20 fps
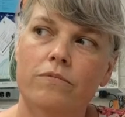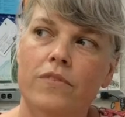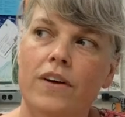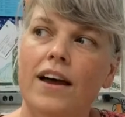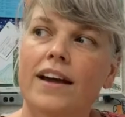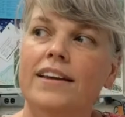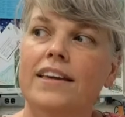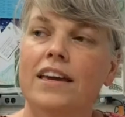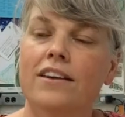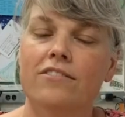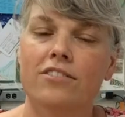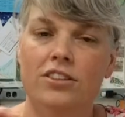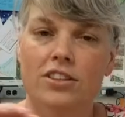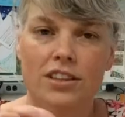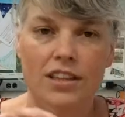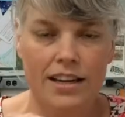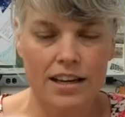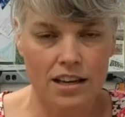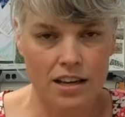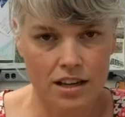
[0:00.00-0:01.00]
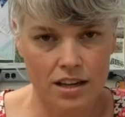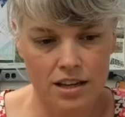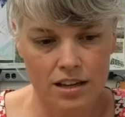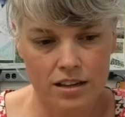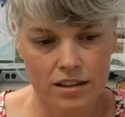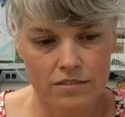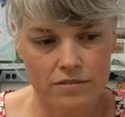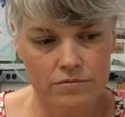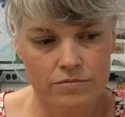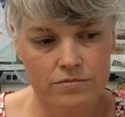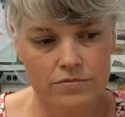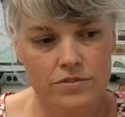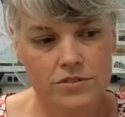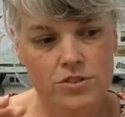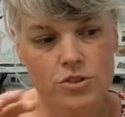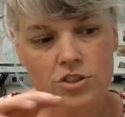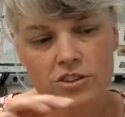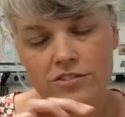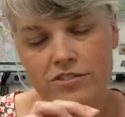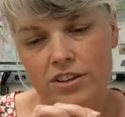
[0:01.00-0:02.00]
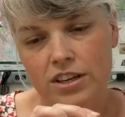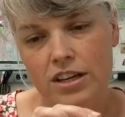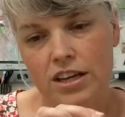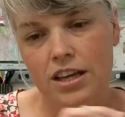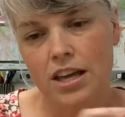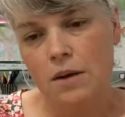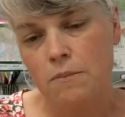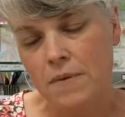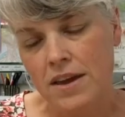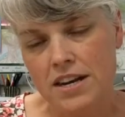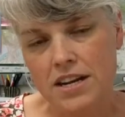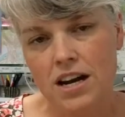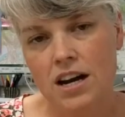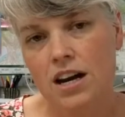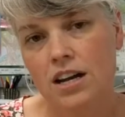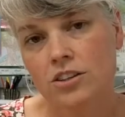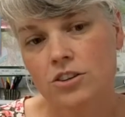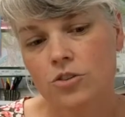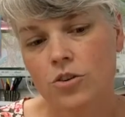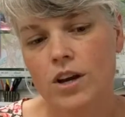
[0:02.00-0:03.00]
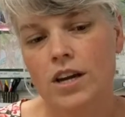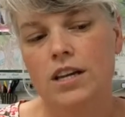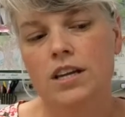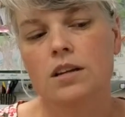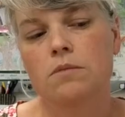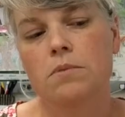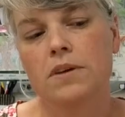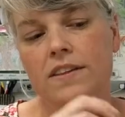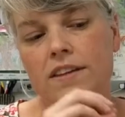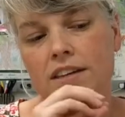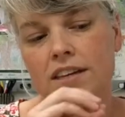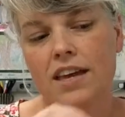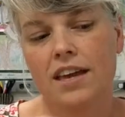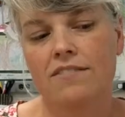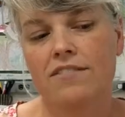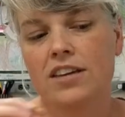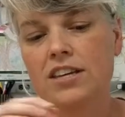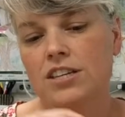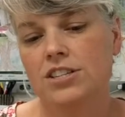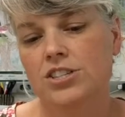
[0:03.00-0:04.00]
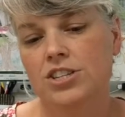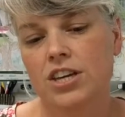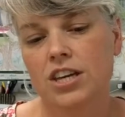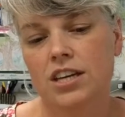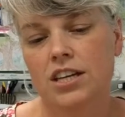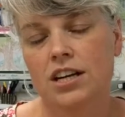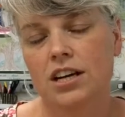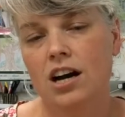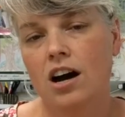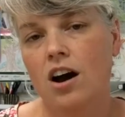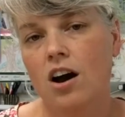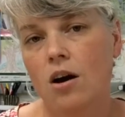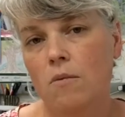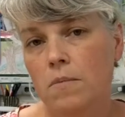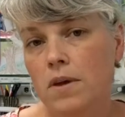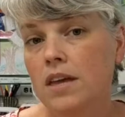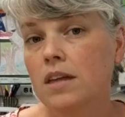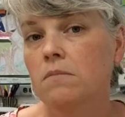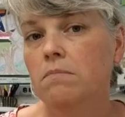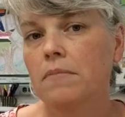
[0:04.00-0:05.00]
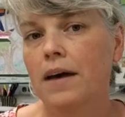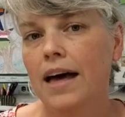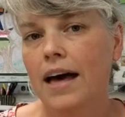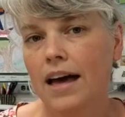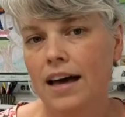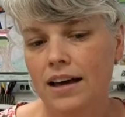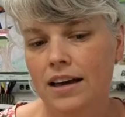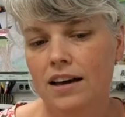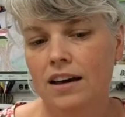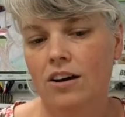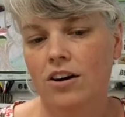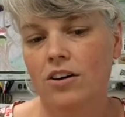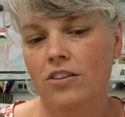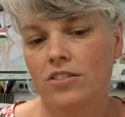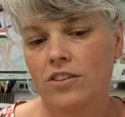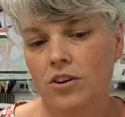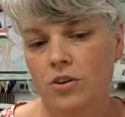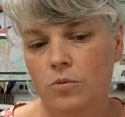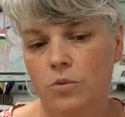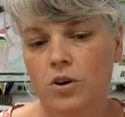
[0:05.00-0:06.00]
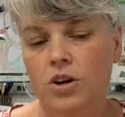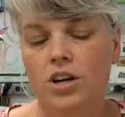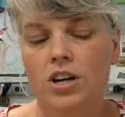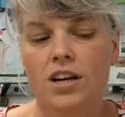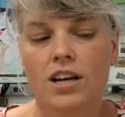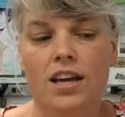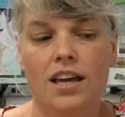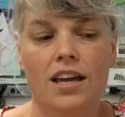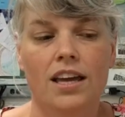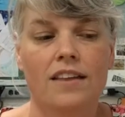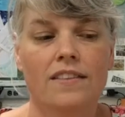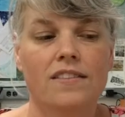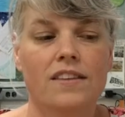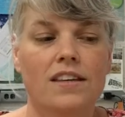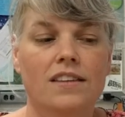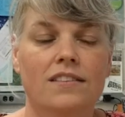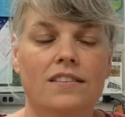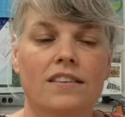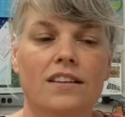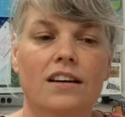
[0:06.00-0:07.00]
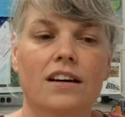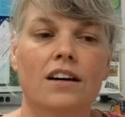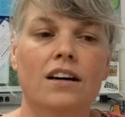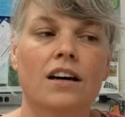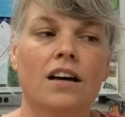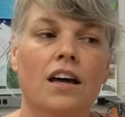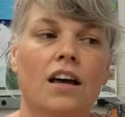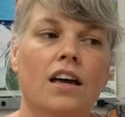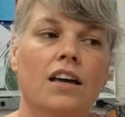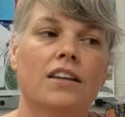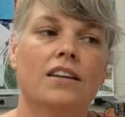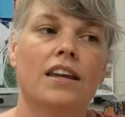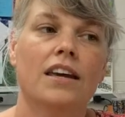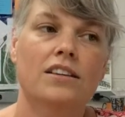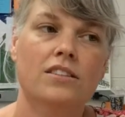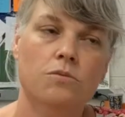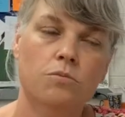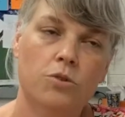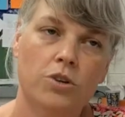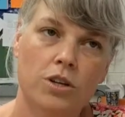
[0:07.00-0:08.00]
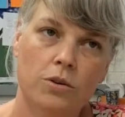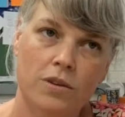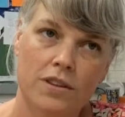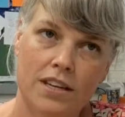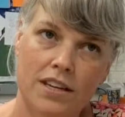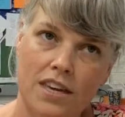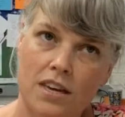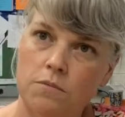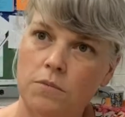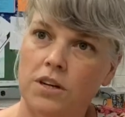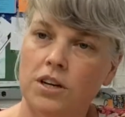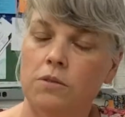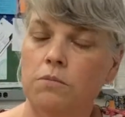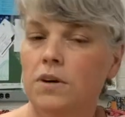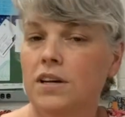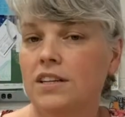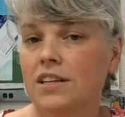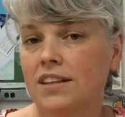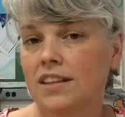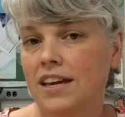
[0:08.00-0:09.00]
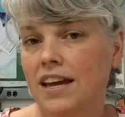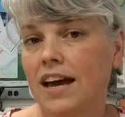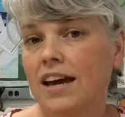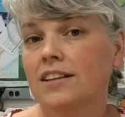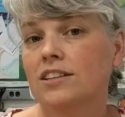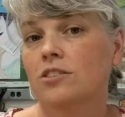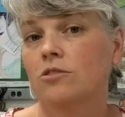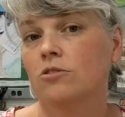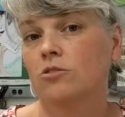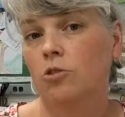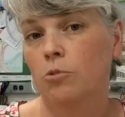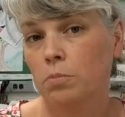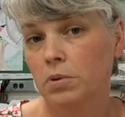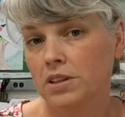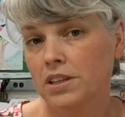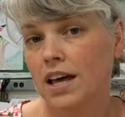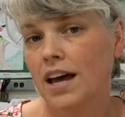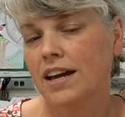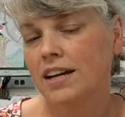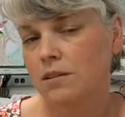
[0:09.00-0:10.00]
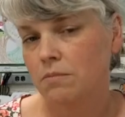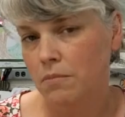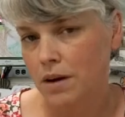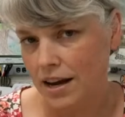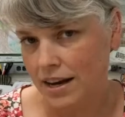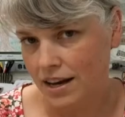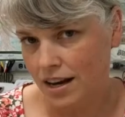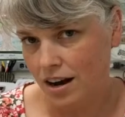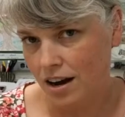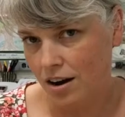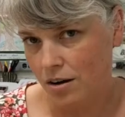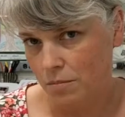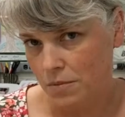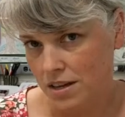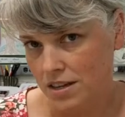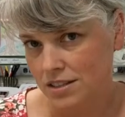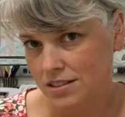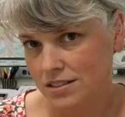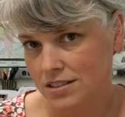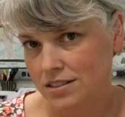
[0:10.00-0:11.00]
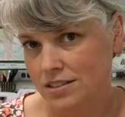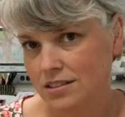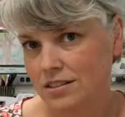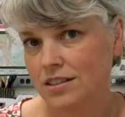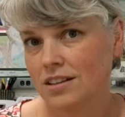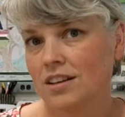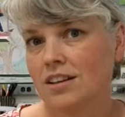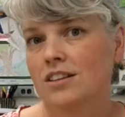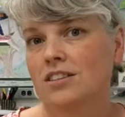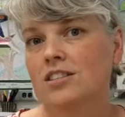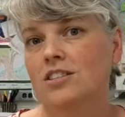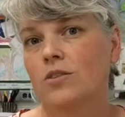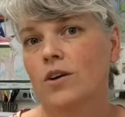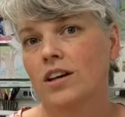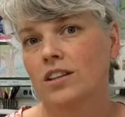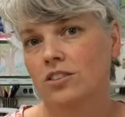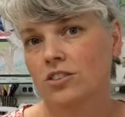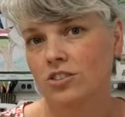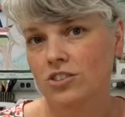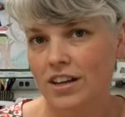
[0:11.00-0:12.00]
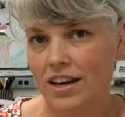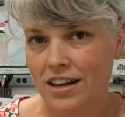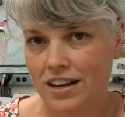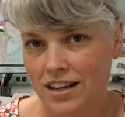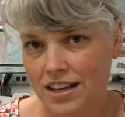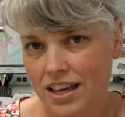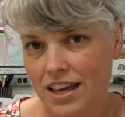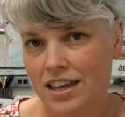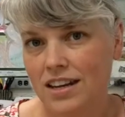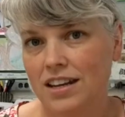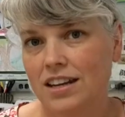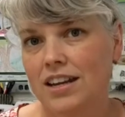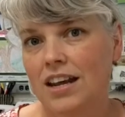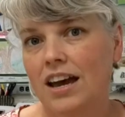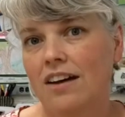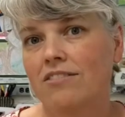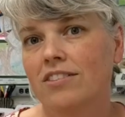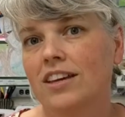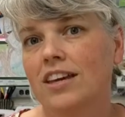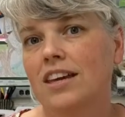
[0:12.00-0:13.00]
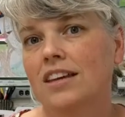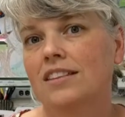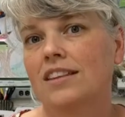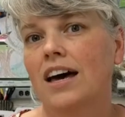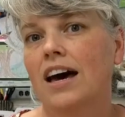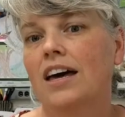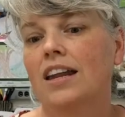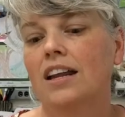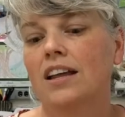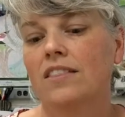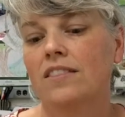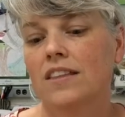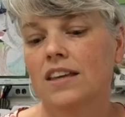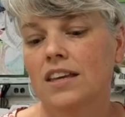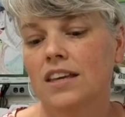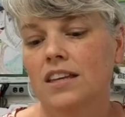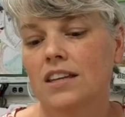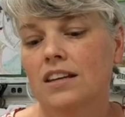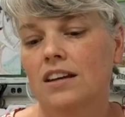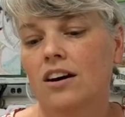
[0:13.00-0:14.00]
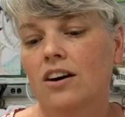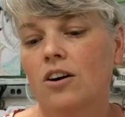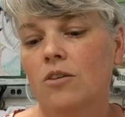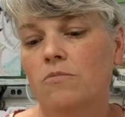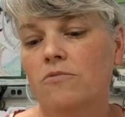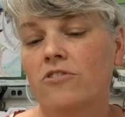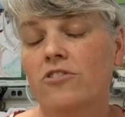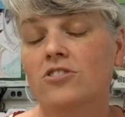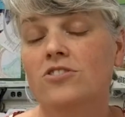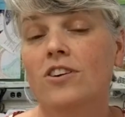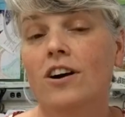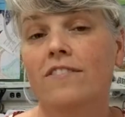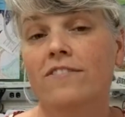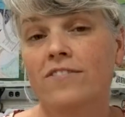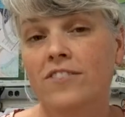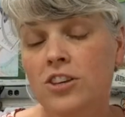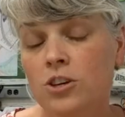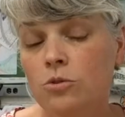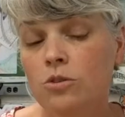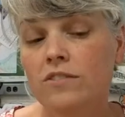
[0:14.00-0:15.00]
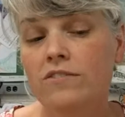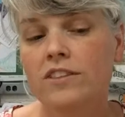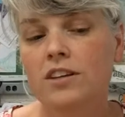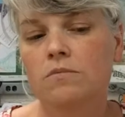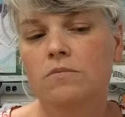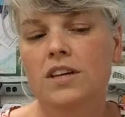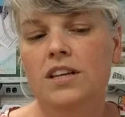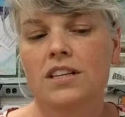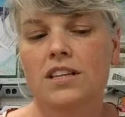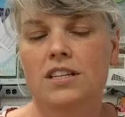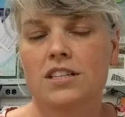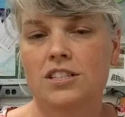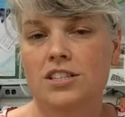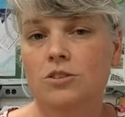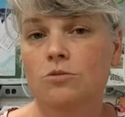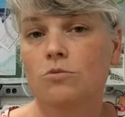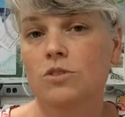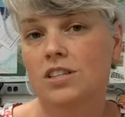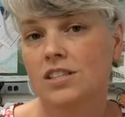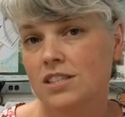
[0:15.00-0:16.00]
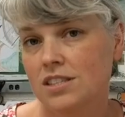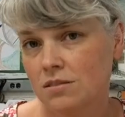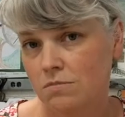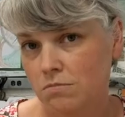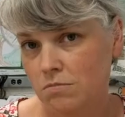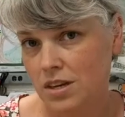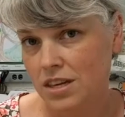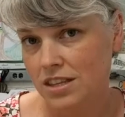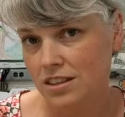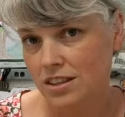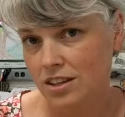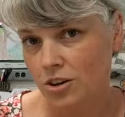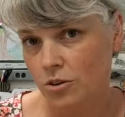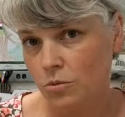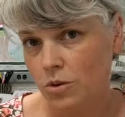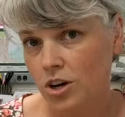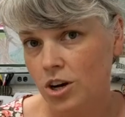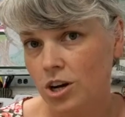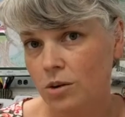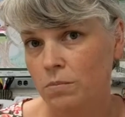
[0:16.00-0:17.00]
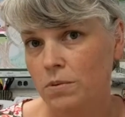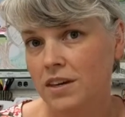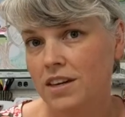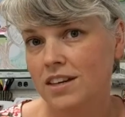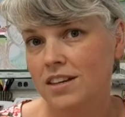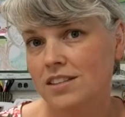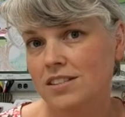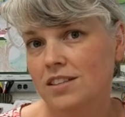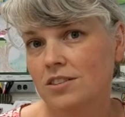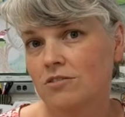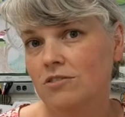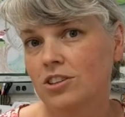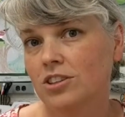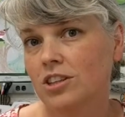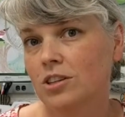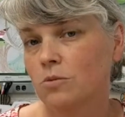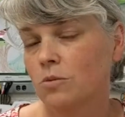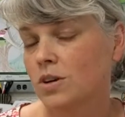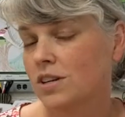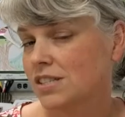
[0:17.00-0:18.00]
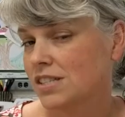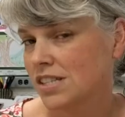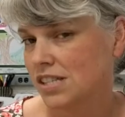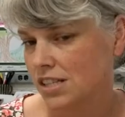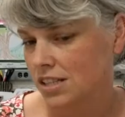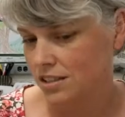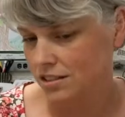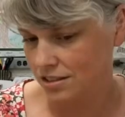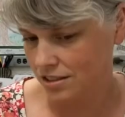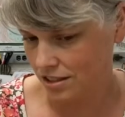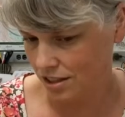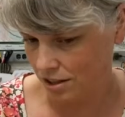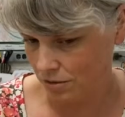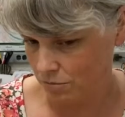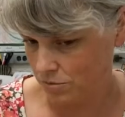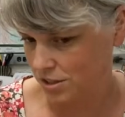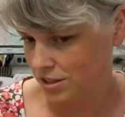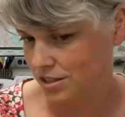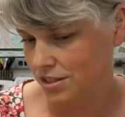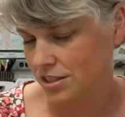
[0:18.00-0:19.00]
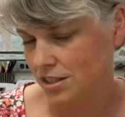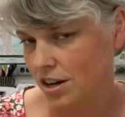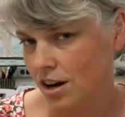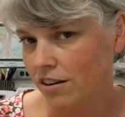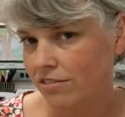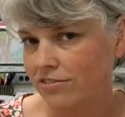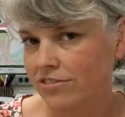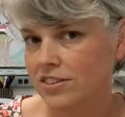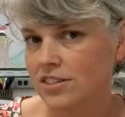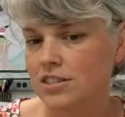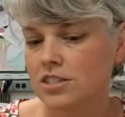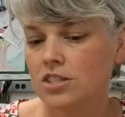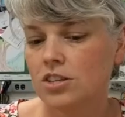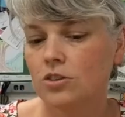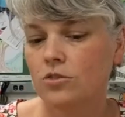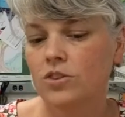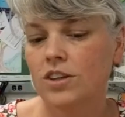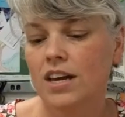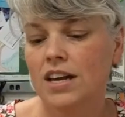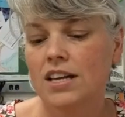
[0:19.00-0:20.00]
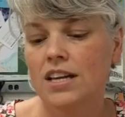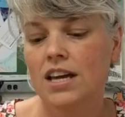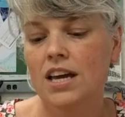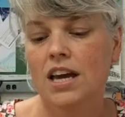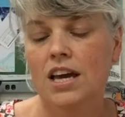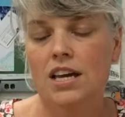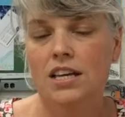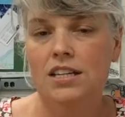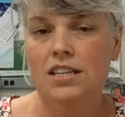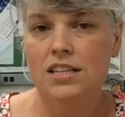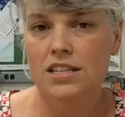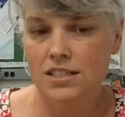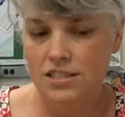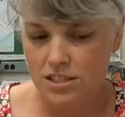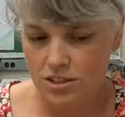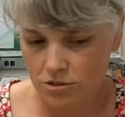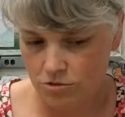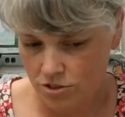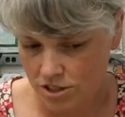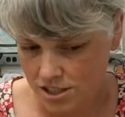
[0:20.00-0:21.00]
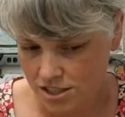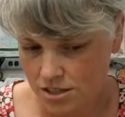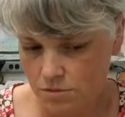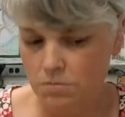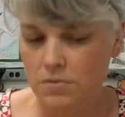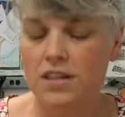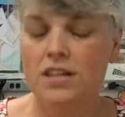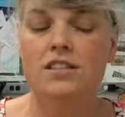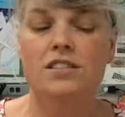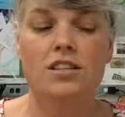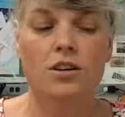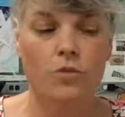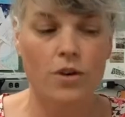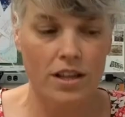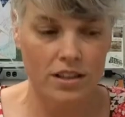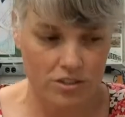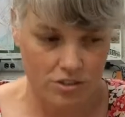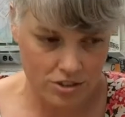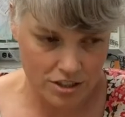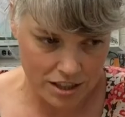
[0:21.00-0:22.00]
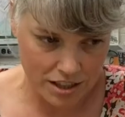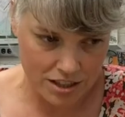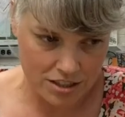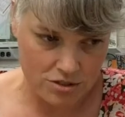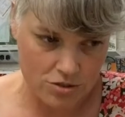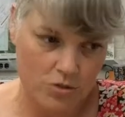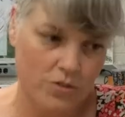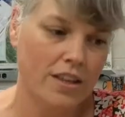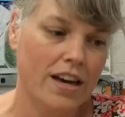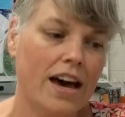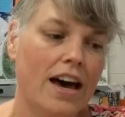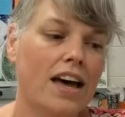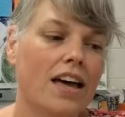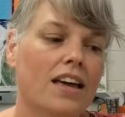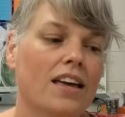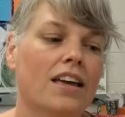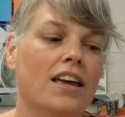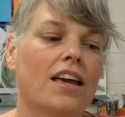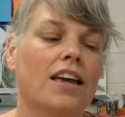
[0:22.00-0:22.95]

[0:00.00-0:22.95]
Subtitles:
I gave I made it ungraded, but then gave each kid a comment back on their work. And then the next morning when they came in on Monday, they had to reply to my comment. So I learned how to kind of navigate that. And then for a few of them, they needed to resubmit their work because it really wasn't up to snuff. And so they needed to resubmit it. So I learned how to do that.